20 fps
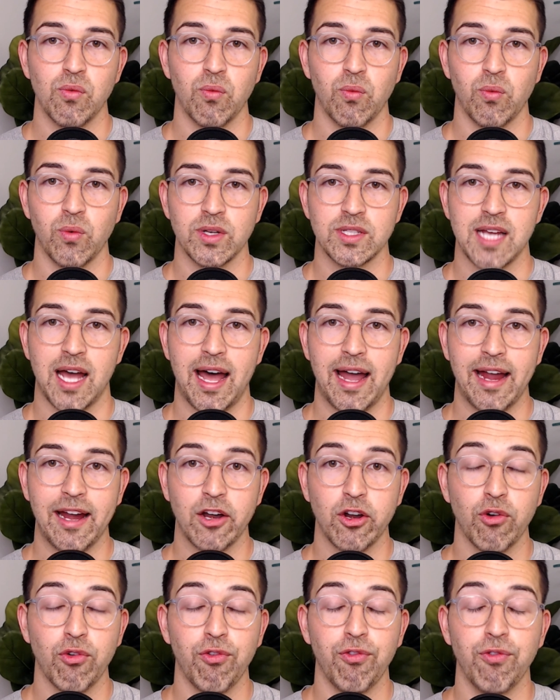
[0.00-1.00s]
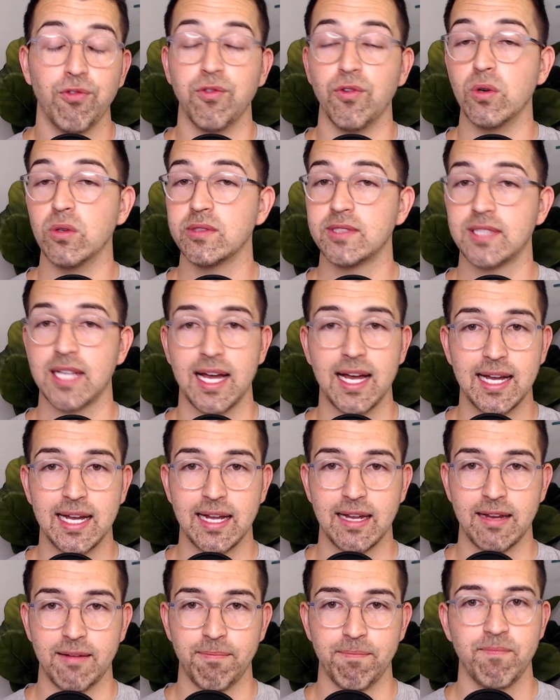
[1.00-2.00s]
retire full
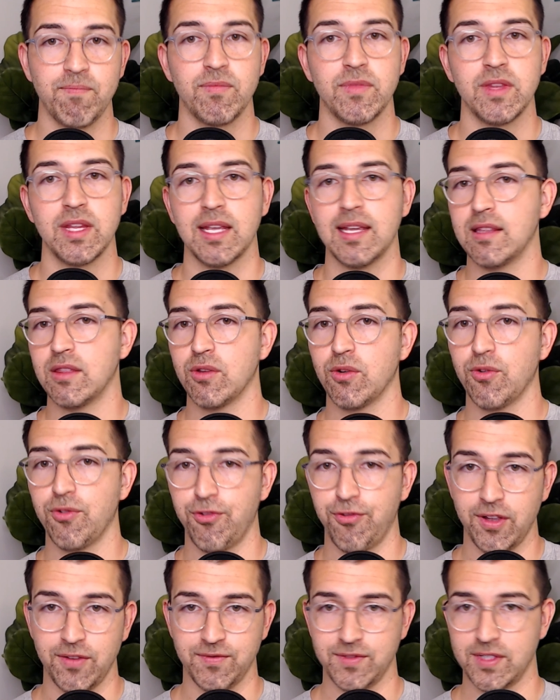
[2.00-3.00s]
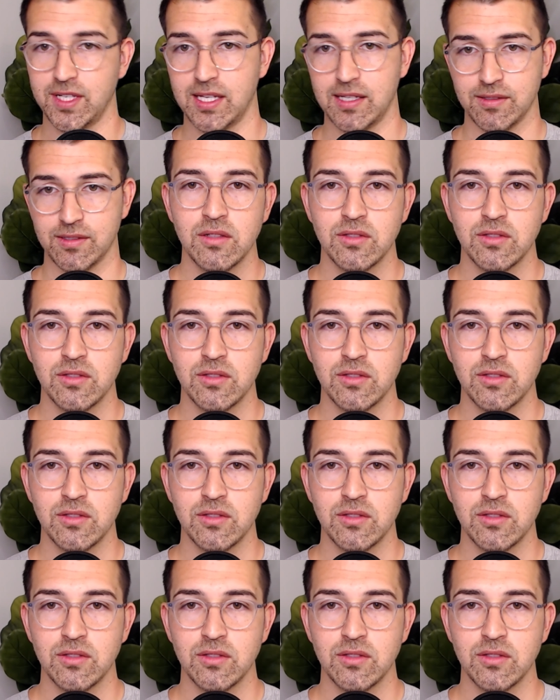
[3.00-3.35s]
time in their 50s.